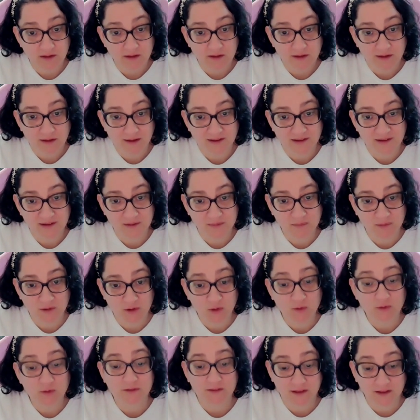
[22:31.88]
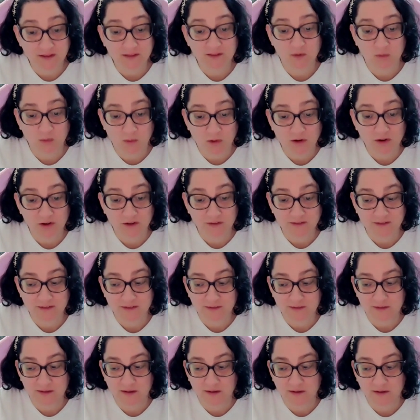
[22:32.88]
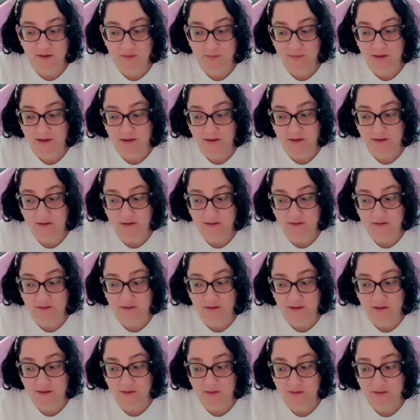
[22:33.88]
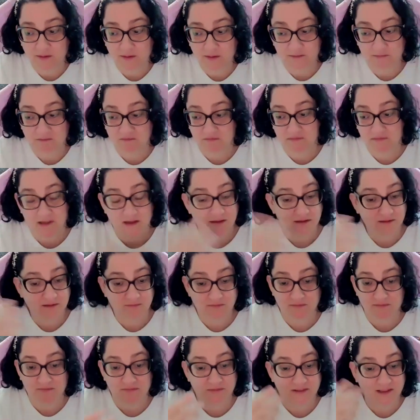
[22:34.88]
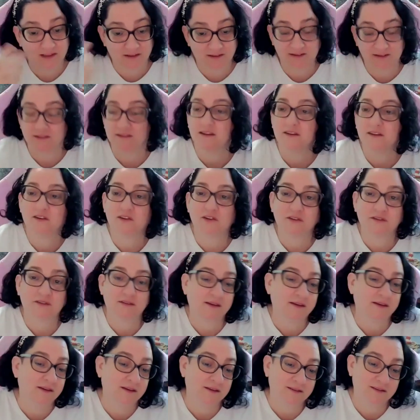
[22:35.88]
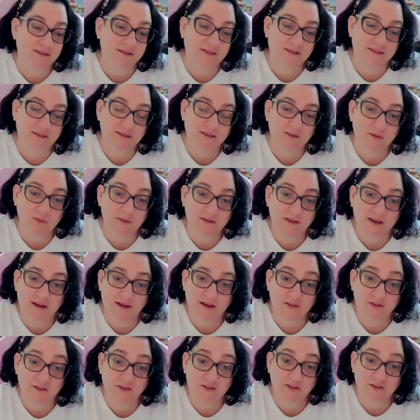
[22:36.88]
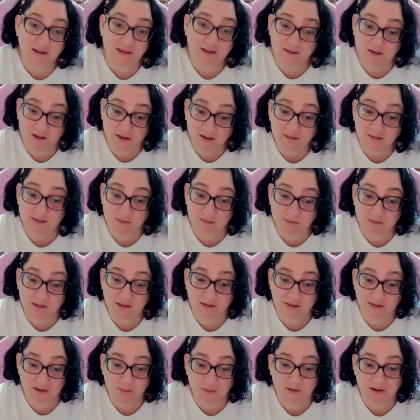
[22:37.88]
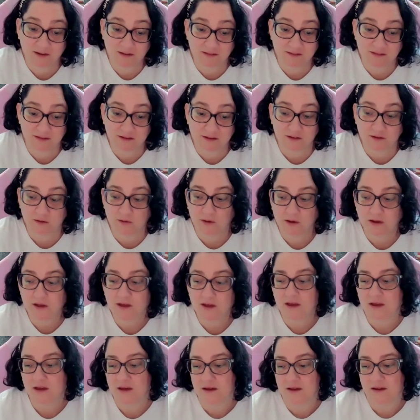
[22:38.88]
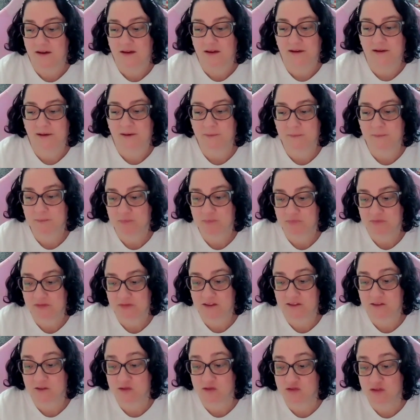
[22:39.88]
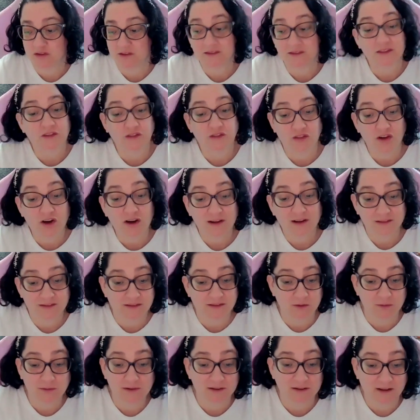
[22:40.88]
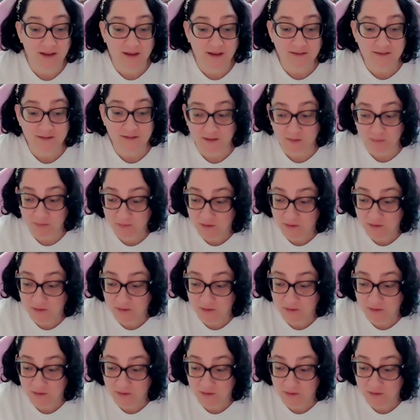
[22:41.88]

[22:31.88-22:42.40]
who said the words, and they didn't understand that this was actually not something they wanted to do. This is just the thoughts. You didn't ask them,